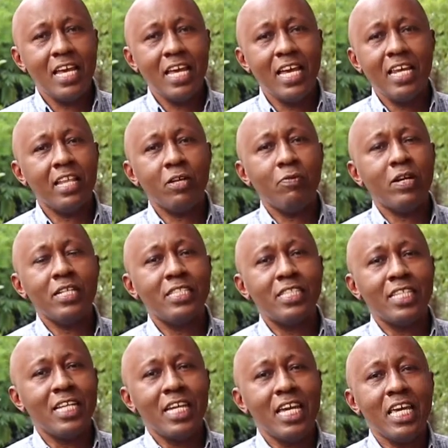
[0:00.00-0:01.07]
In other
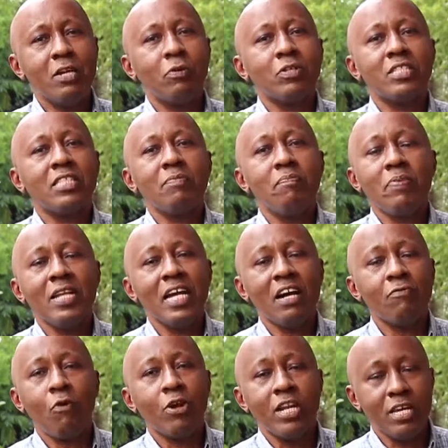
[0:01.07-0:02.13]
words, he was simply
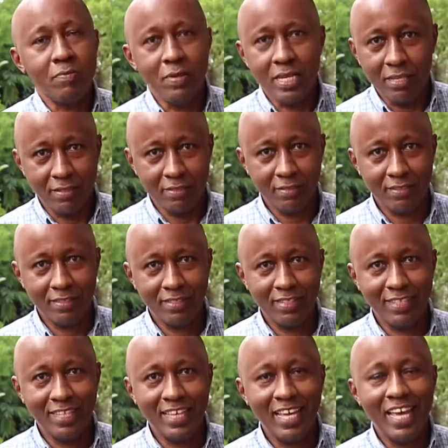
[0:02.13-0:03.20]
avoiding me.
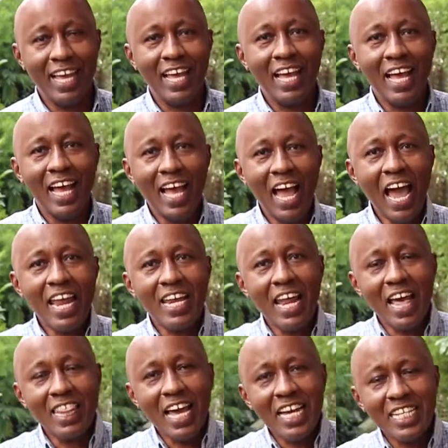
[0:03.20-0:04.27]
And
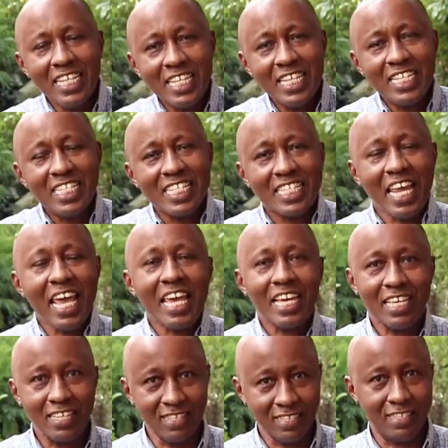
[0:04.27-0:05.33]
that
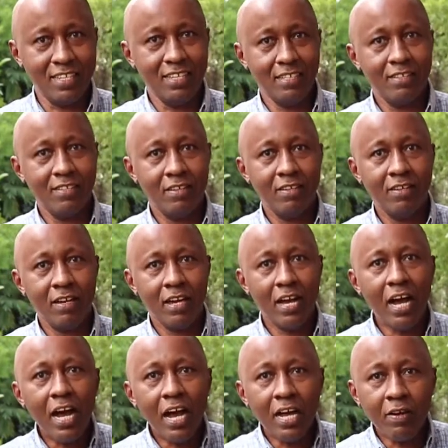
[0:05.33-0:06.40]
stings
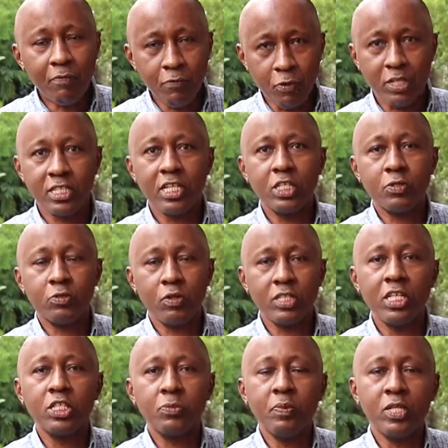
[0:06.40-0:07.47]
to a
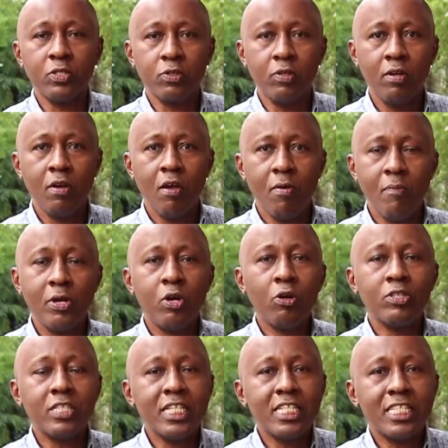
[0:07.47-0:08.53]
salesperson,
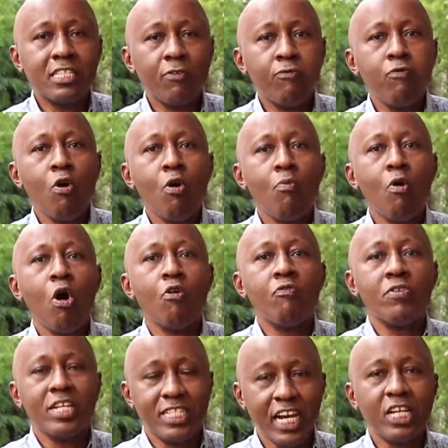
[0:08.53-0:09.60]
because it is a form of
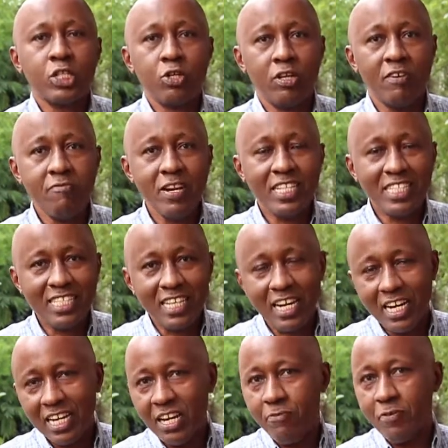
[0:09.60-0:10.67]
rejection, a very
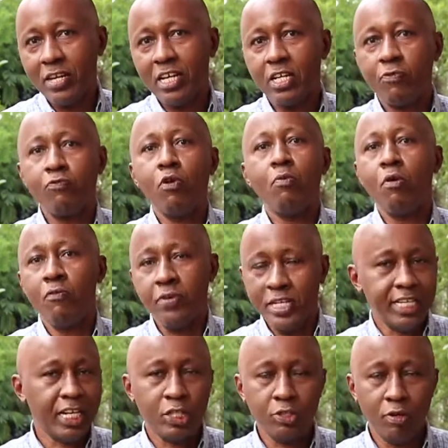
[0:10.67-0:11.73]
significant form of
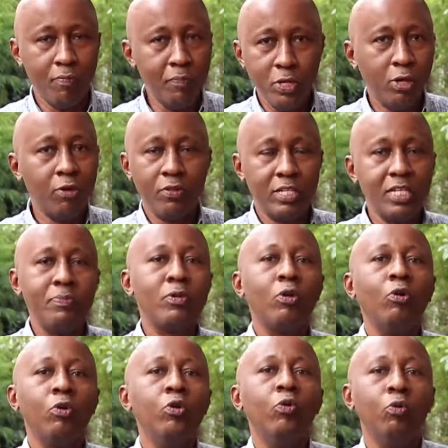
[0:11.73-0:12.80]
rejection beyond the typical
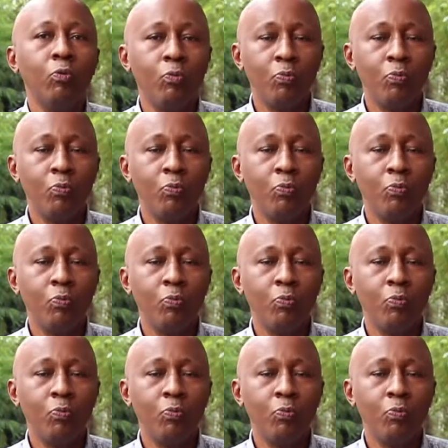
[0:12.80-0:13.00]
no.